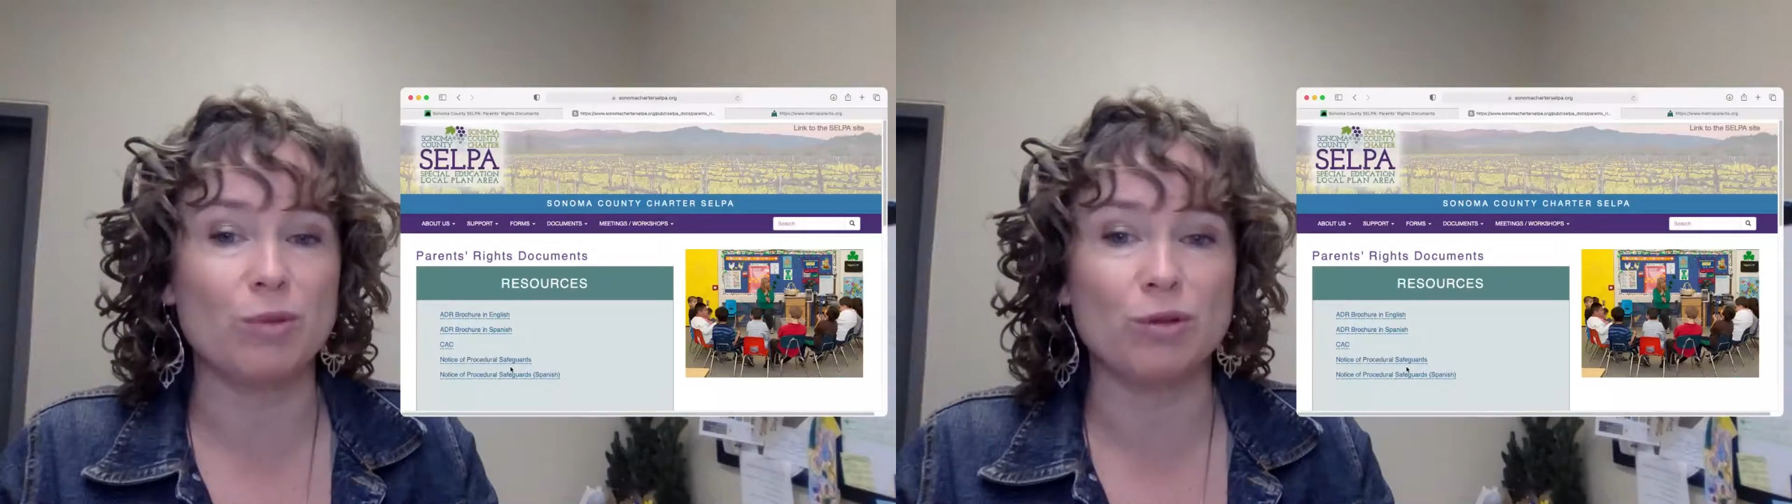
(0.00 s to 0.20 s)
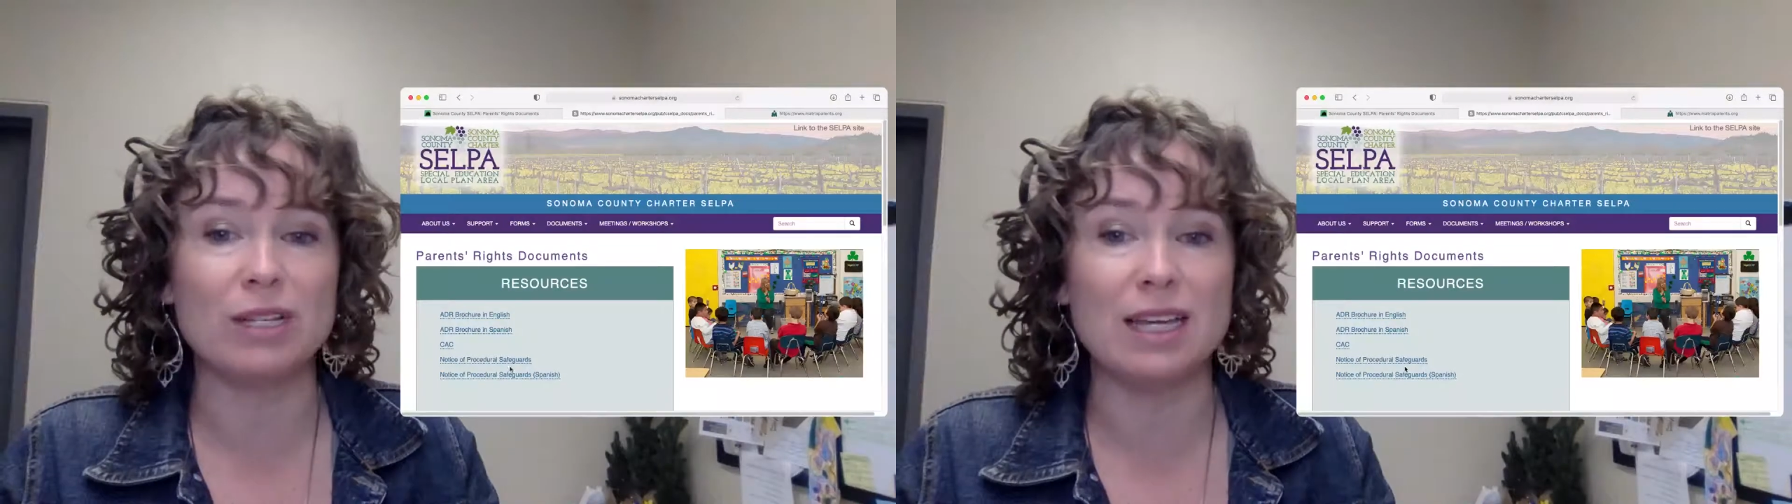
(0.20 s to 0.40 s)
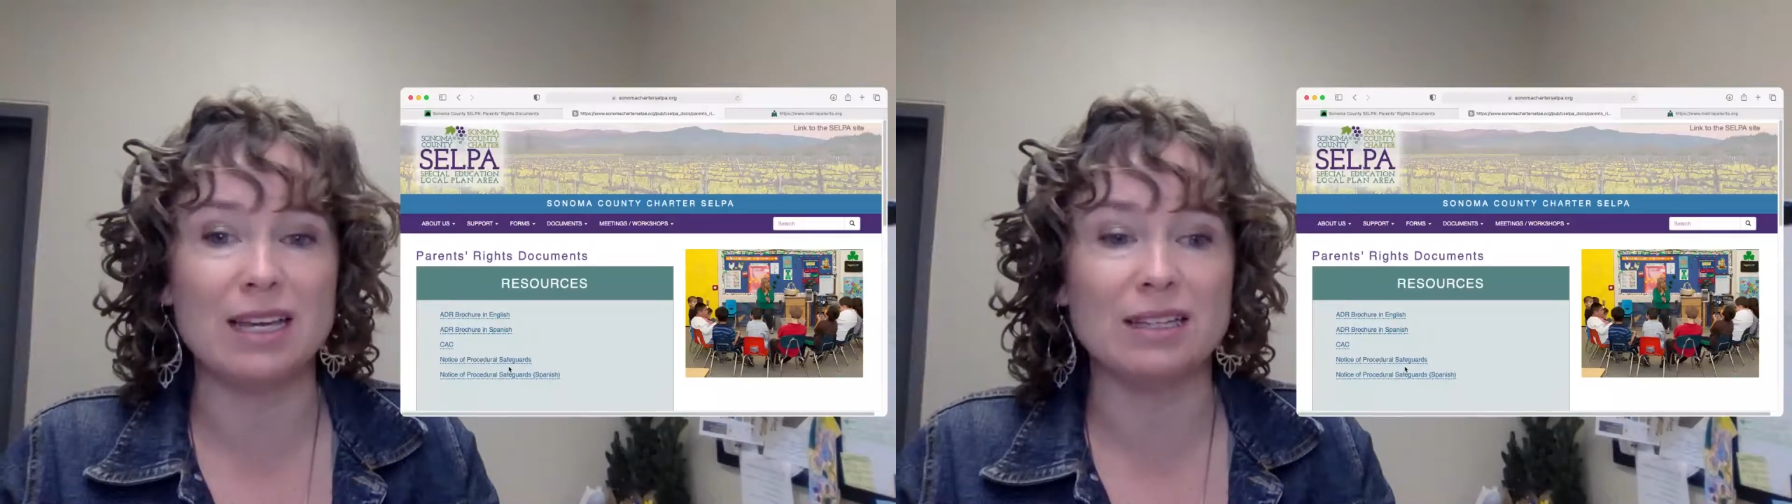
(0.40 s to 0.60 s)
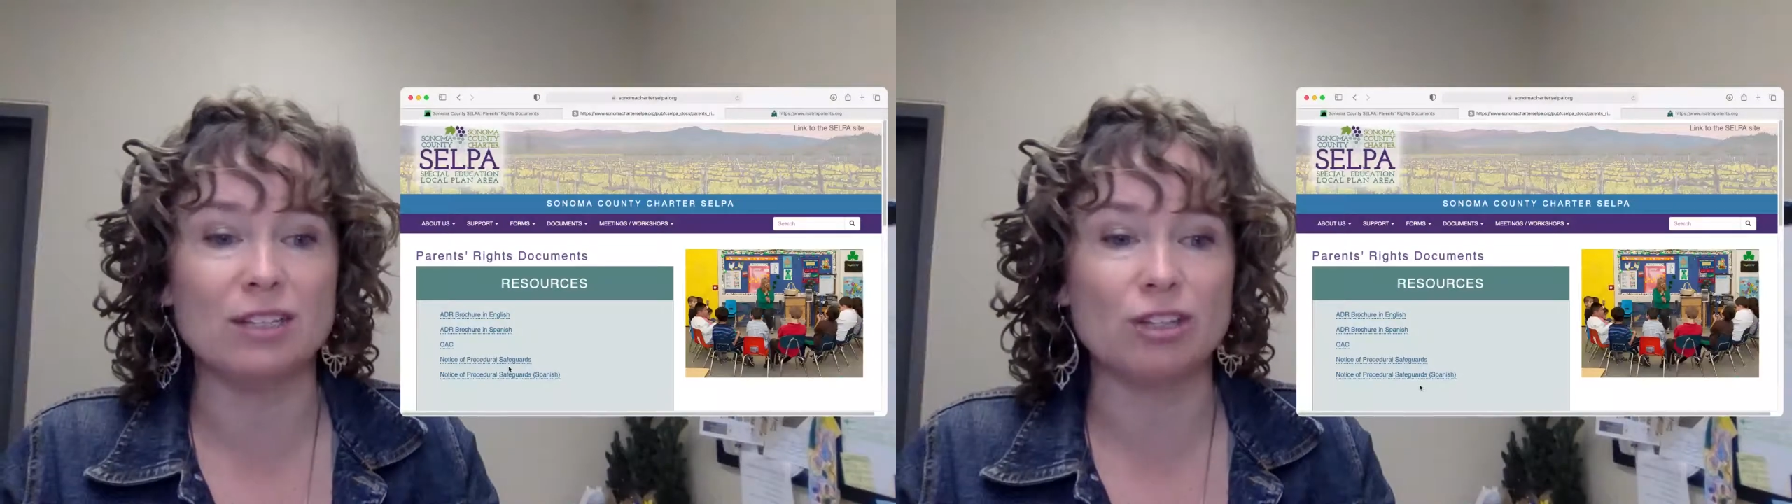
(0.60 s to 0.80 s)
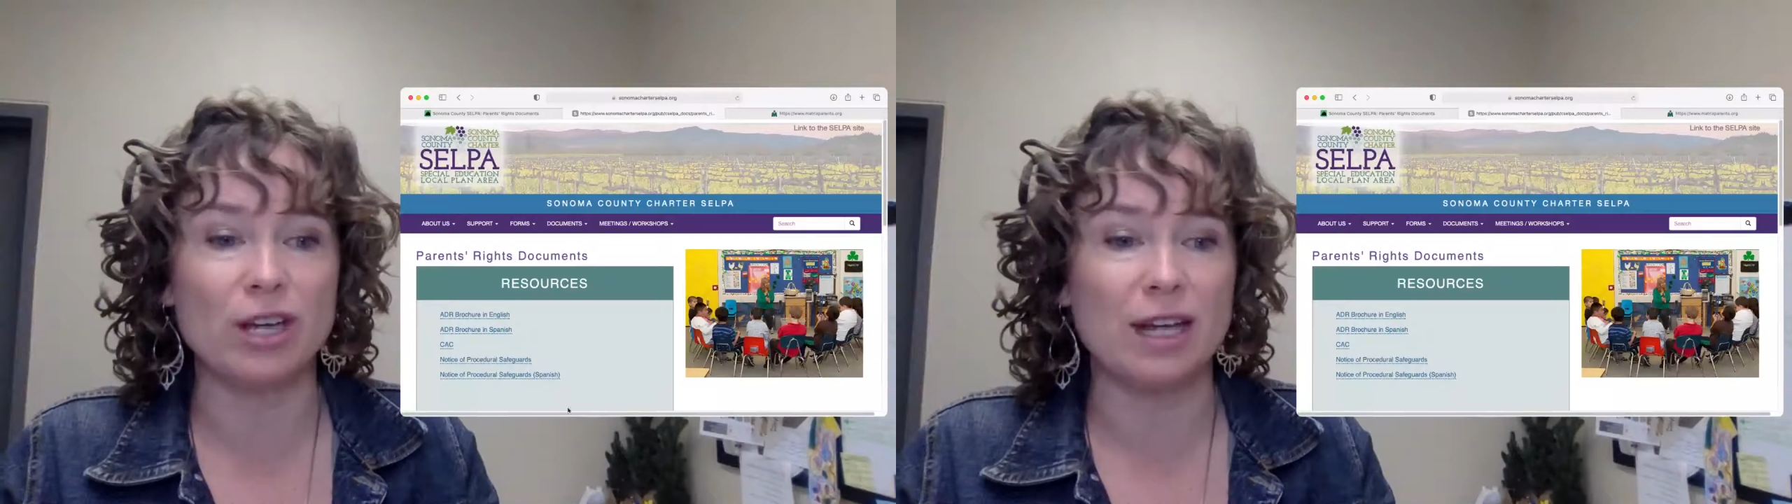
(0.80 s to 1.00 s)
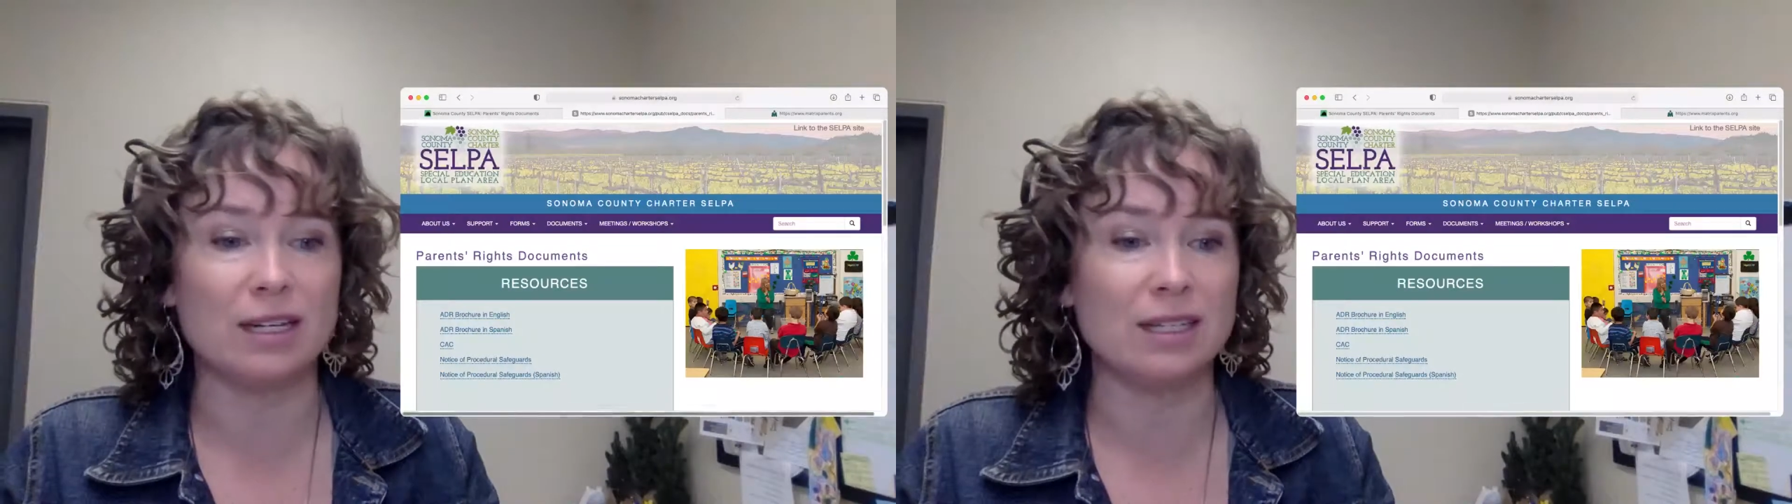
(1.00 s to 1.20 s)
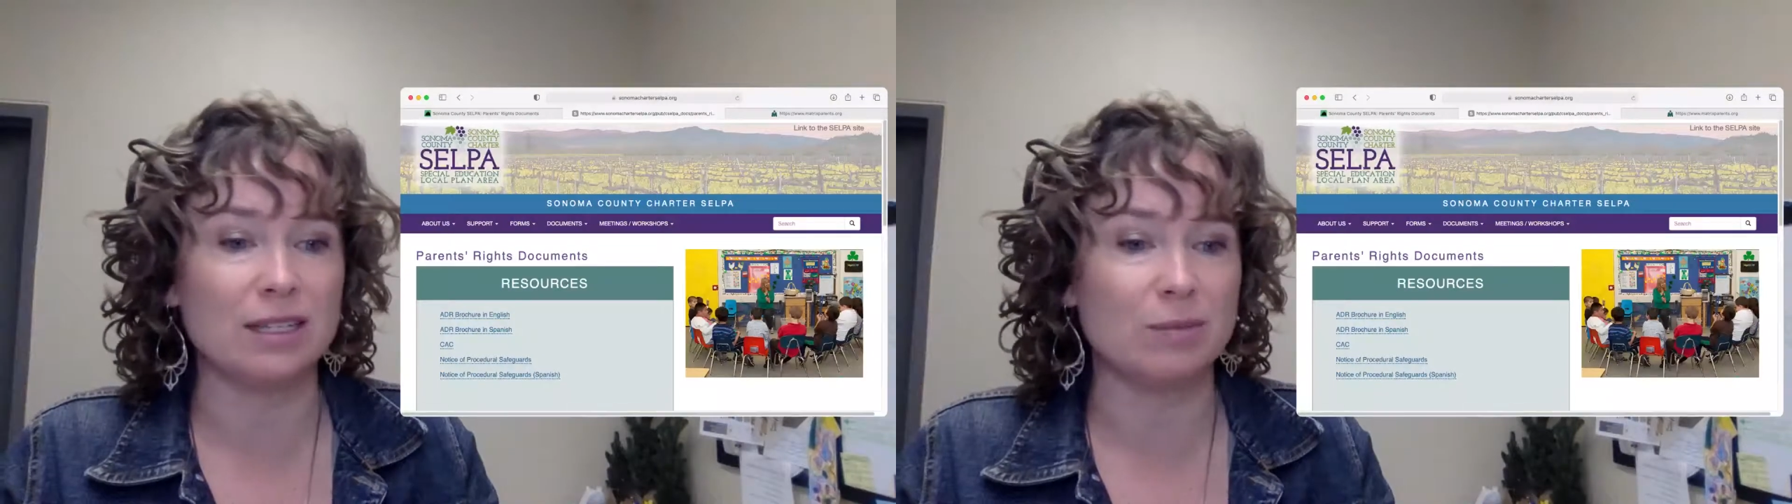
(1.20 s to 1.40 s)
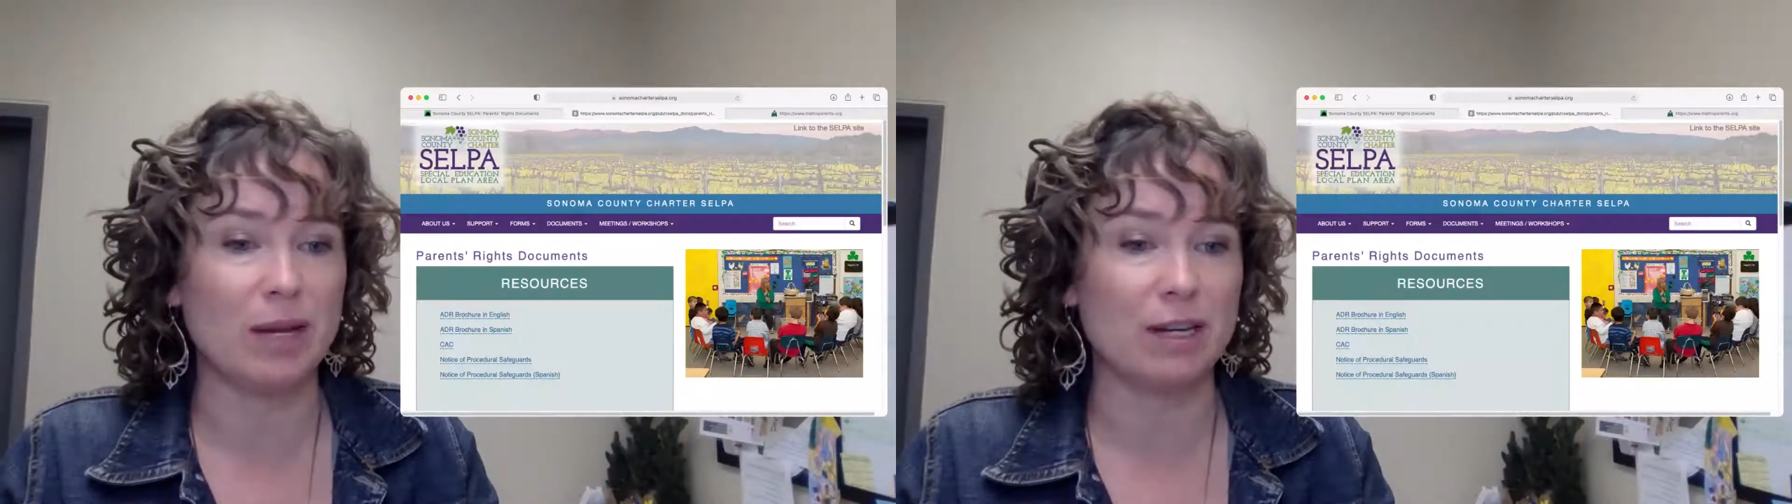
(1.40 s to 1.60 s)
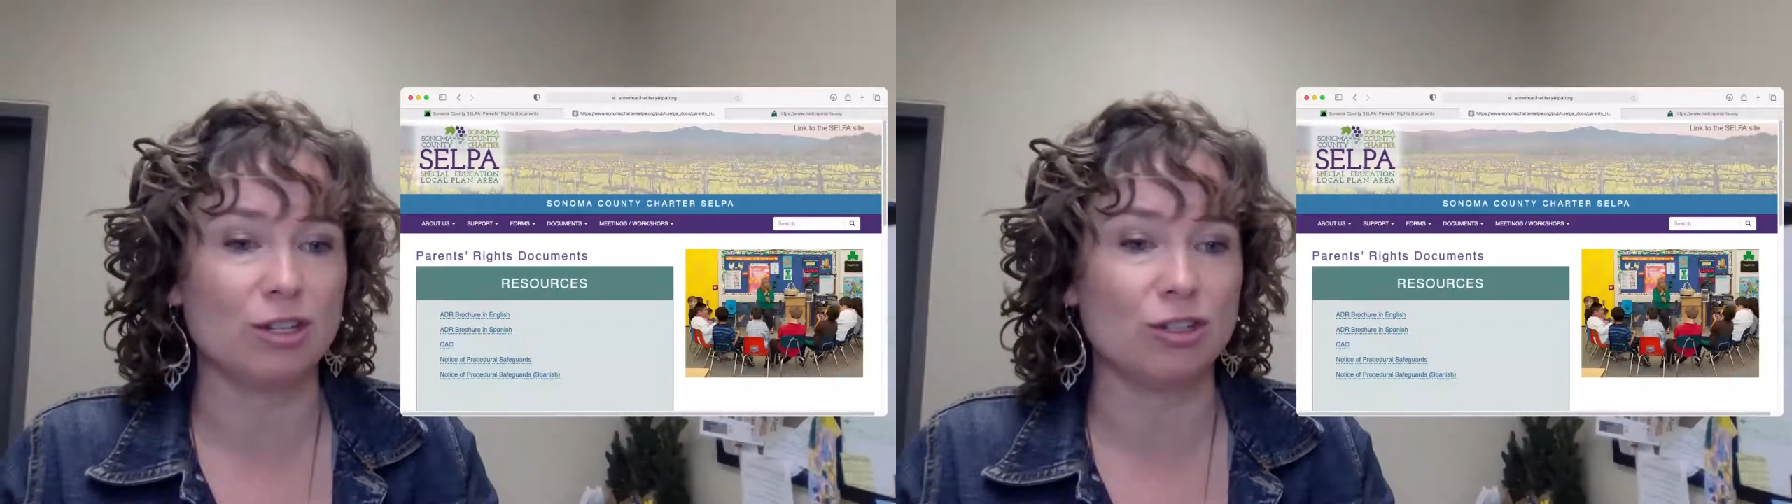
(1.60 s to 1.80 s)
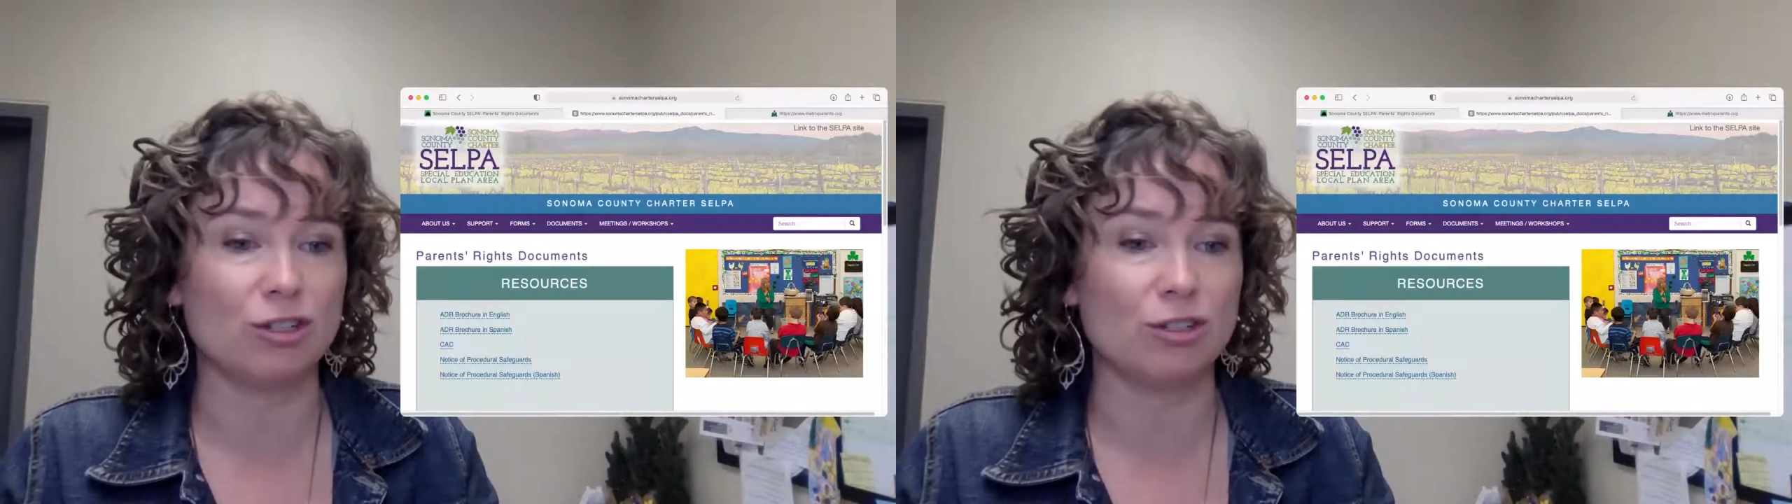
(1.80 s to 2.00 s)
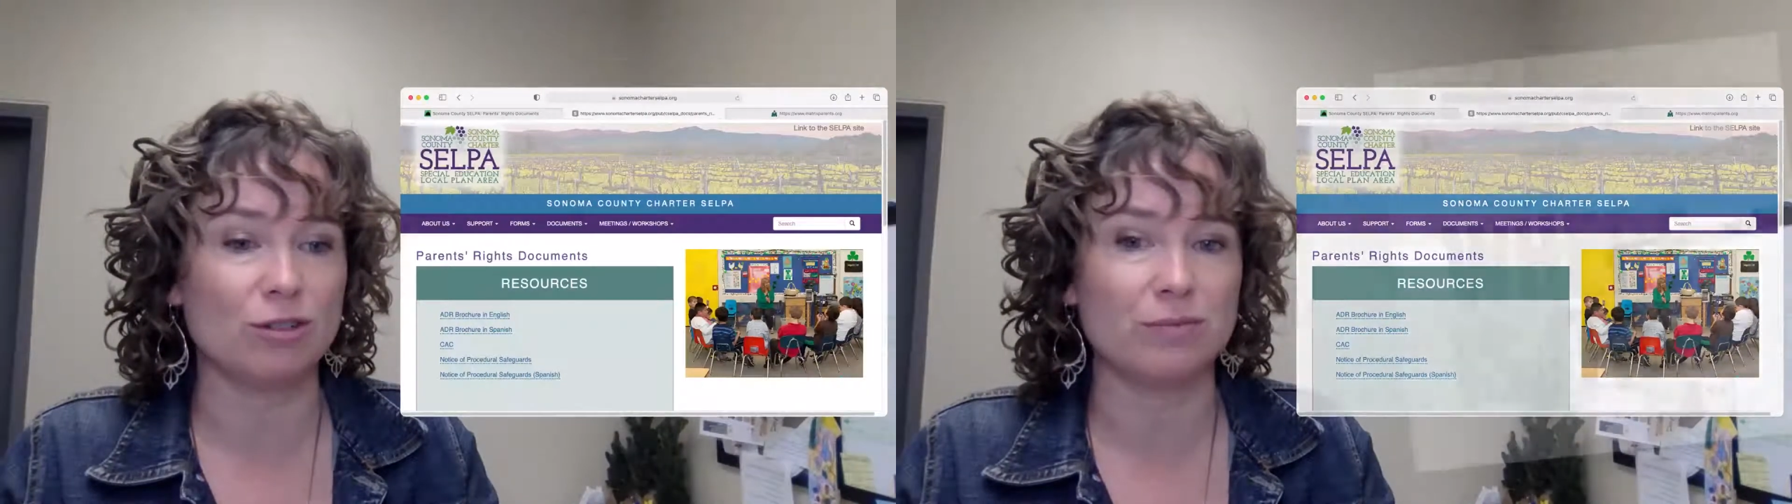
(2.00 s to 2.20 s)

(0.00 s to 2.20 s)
both in English and in Spanish.